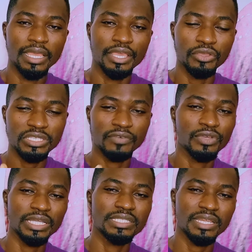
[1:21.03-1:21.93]
and you yourself, you
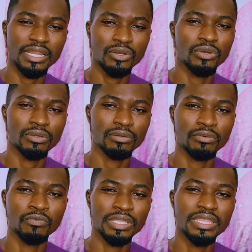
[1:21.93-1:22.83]
can tell that, look,
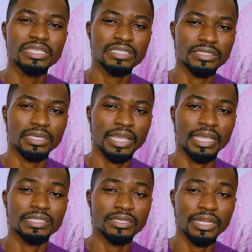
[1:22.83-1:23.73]
with this, I
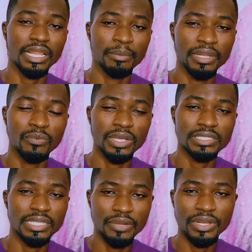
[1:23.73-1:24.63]
can tell that I'm in a
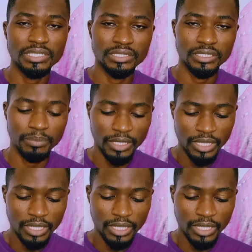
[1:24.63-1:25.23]
one-sided relationship.